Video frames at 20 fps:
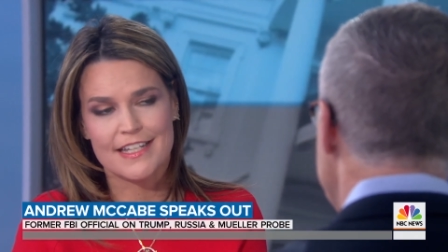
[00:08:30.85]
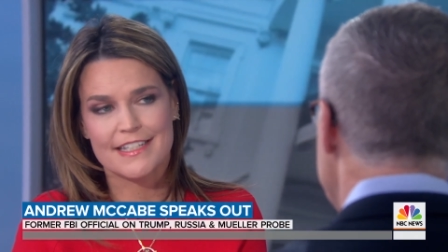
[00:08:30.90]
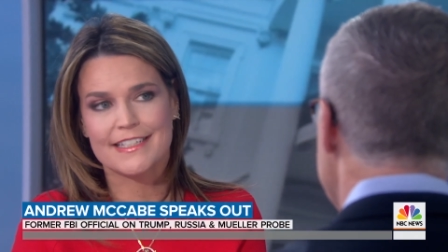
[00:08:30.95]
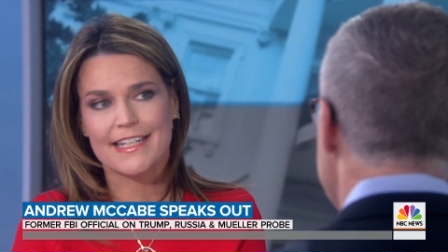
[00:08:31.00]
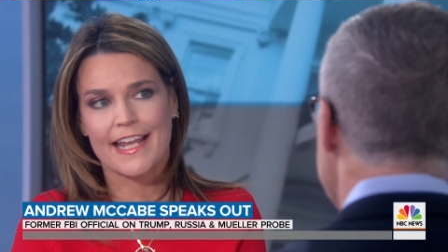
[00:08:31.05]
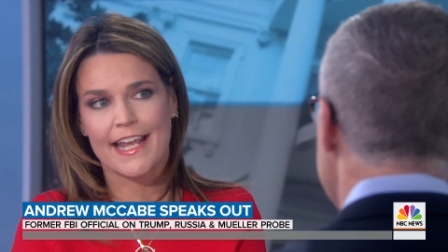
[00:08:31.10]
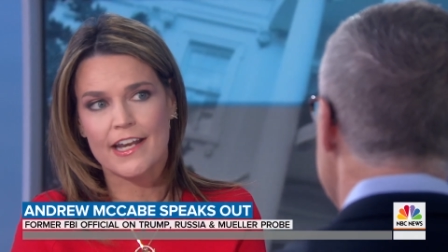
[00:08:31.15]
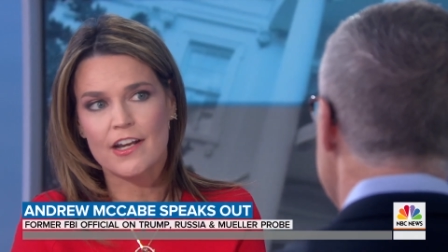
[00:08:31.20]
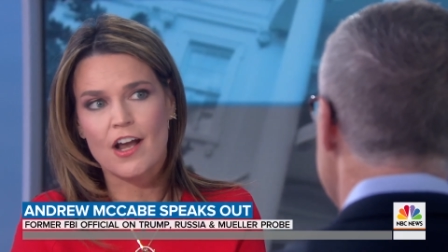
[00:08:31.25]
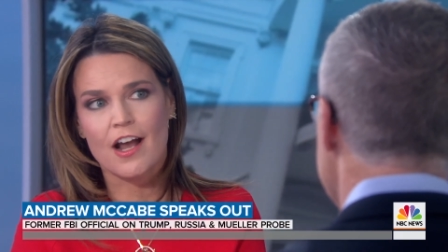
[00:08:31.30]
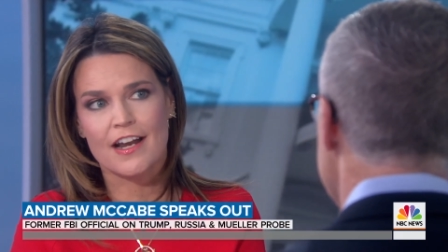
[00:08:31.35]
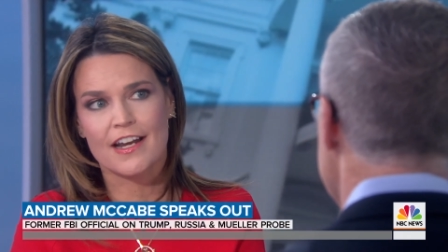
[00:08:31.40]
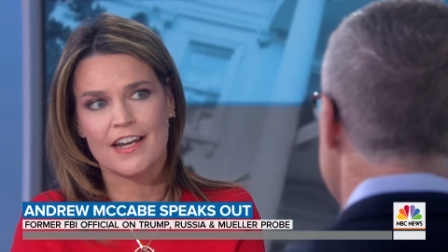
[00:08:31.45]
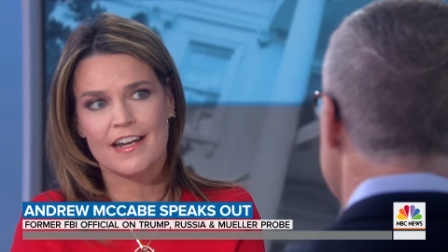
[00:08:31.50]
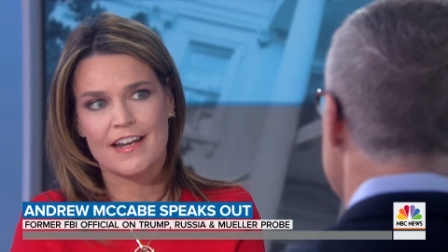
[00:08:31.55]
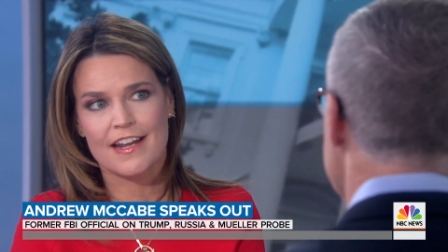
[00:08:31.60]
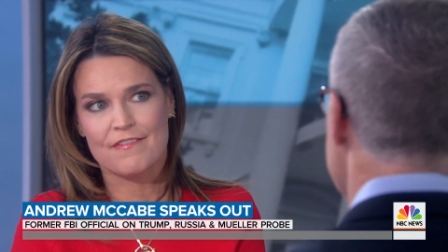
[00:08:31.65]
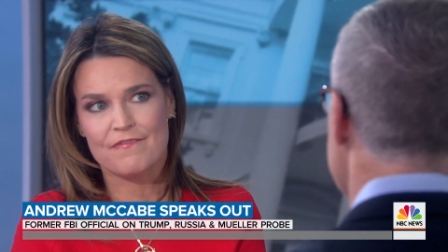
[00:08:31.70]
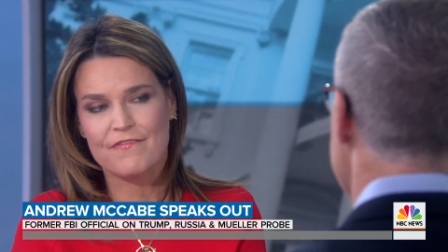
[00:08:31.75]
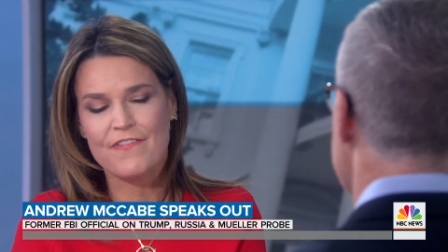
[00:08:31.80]
is in on
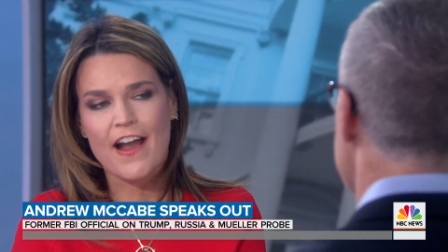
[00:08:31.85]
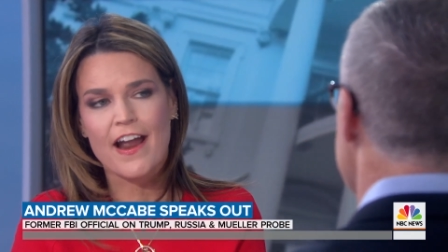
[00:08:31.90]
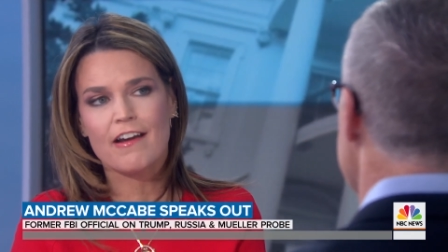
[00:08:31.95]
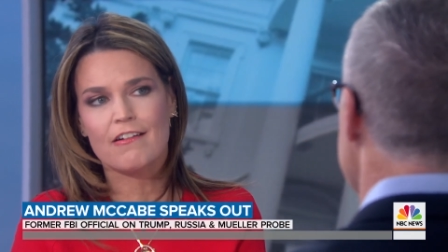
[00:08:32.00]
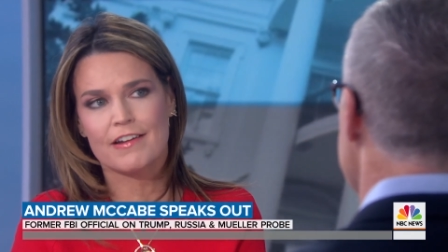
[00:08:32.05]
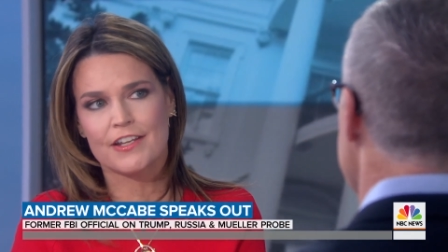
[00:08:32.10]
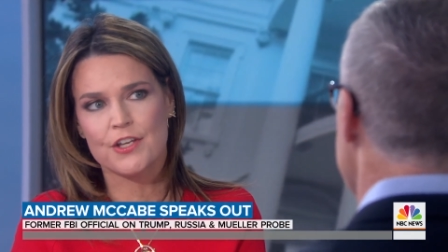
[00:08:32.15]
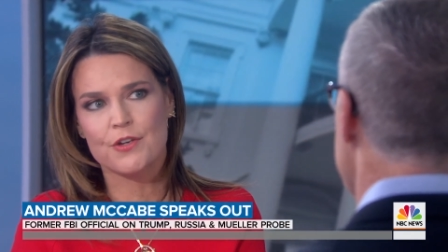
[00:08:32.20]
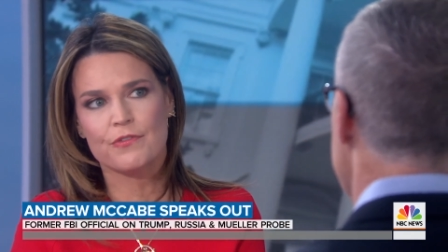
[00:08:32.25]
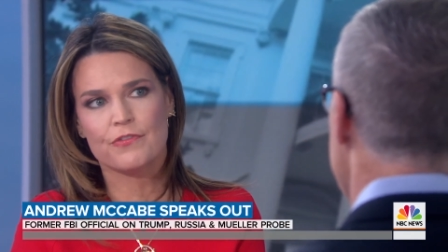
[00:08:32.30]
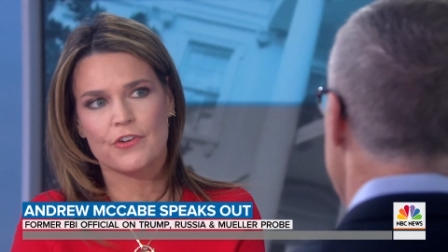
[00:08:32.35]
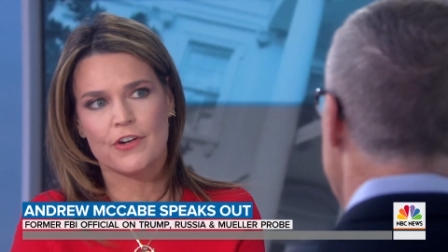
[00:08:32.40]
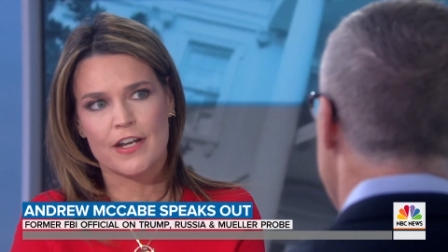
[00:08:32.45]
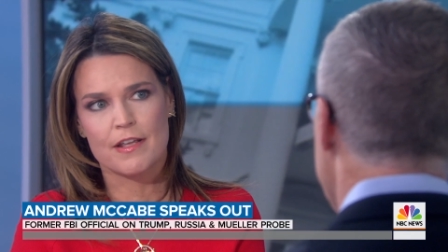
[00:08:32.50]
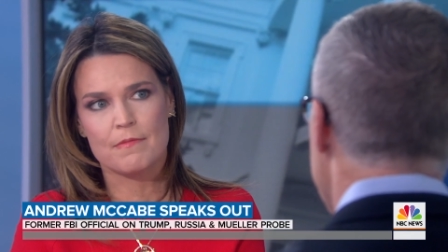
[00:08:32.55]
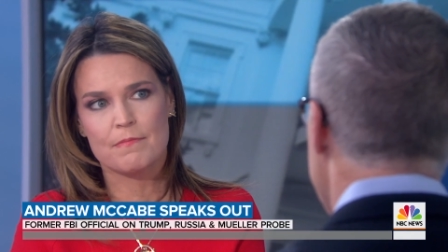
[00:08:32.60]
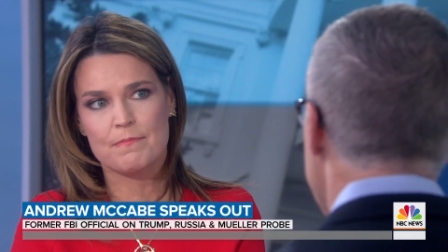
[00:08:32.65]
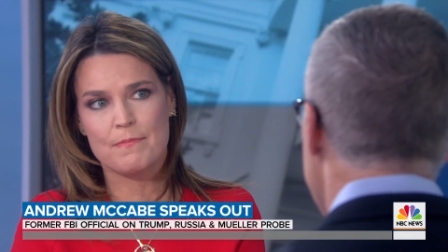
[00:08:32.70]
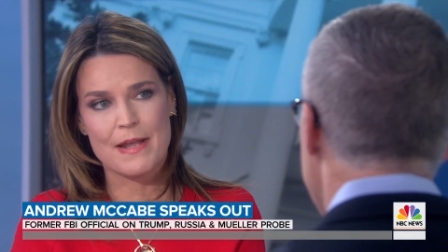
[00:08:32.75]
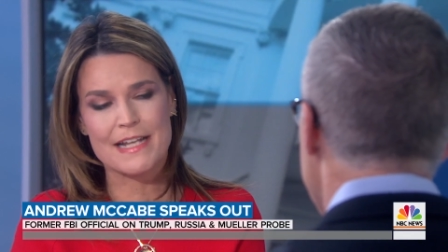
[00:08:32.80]
it and firing you for
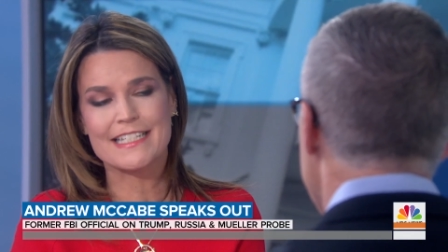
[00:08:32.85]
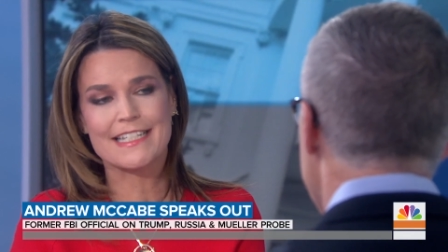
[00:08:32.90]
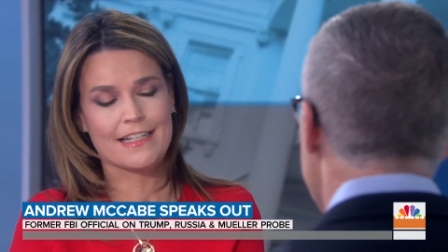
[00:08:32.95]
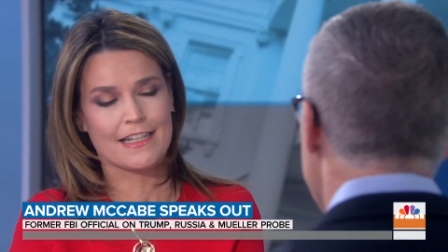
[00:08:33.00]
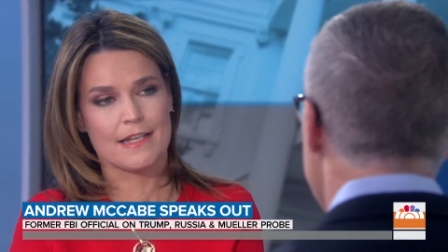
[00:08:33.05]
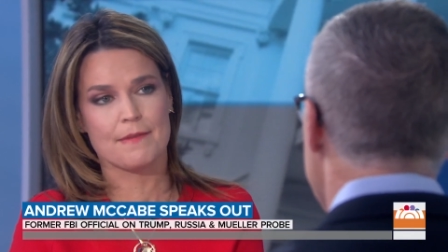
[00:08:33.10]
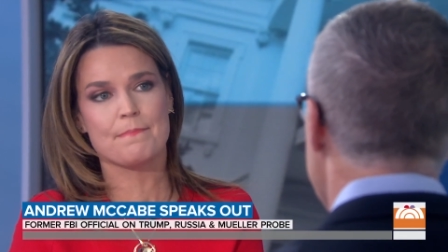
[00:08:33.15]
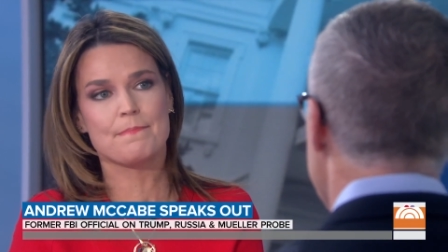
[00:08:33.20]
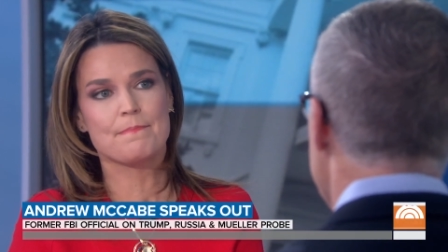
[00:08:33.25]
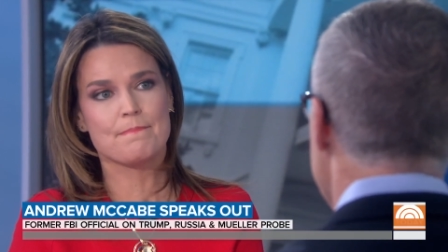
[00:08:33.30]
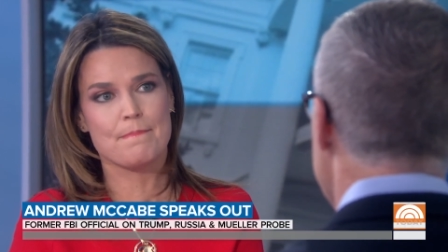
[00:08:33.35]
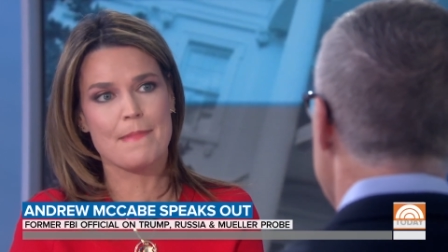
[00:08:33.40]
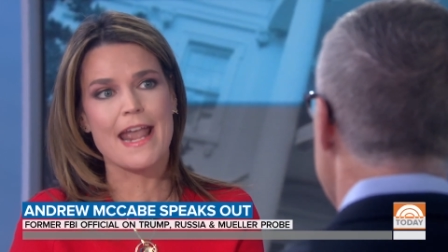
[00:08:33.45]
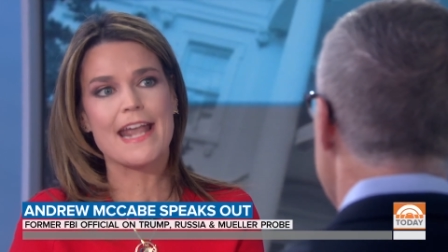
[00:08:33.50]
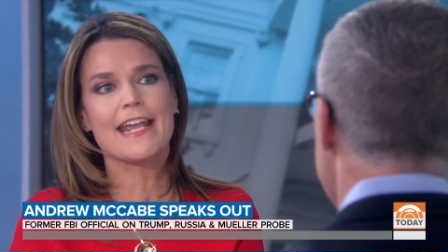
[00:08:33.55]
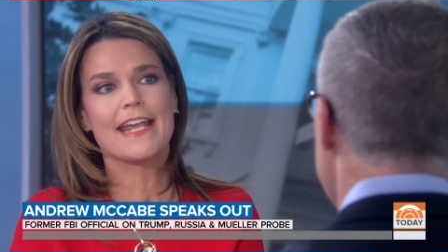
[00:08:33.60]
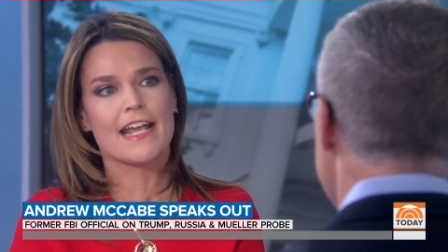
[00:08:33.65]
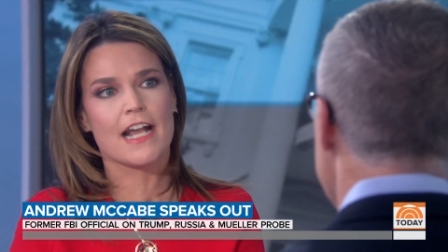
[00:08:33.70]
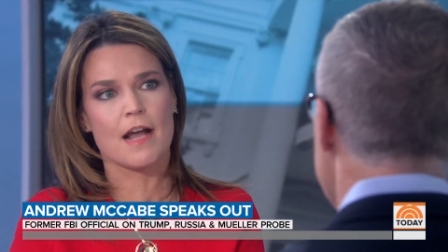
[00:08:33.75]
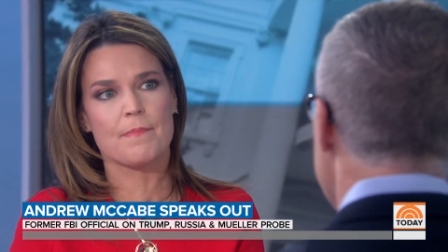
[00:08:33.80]
an, basically making